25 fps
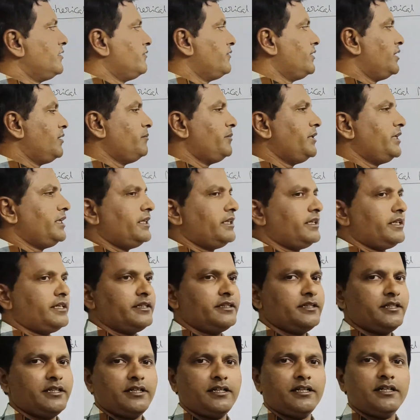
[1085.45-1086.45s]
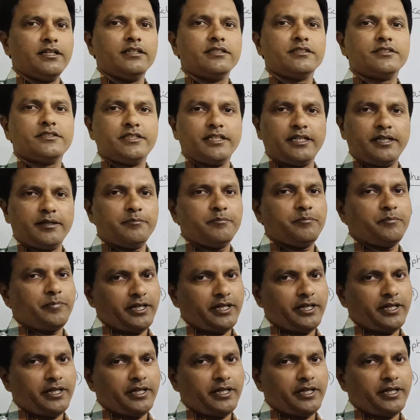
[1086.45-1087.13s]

will be in the same